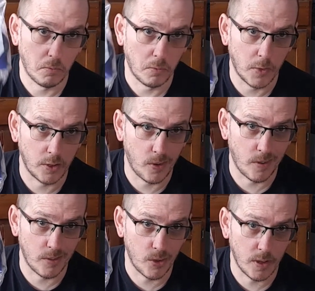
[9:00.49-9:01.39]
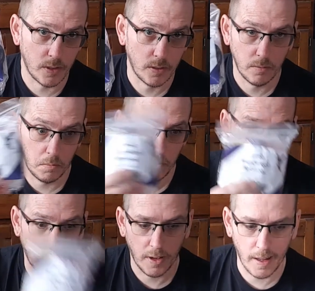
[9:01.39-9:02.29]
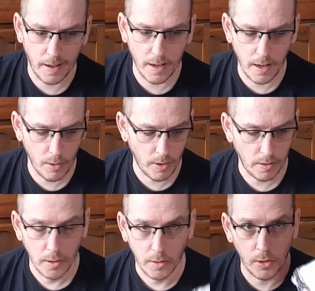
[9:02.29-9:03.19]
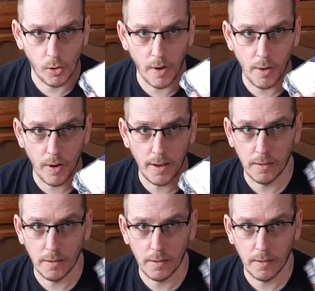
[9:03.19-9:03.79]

Unless you don't have a choice. You gotta get an airway. No airway,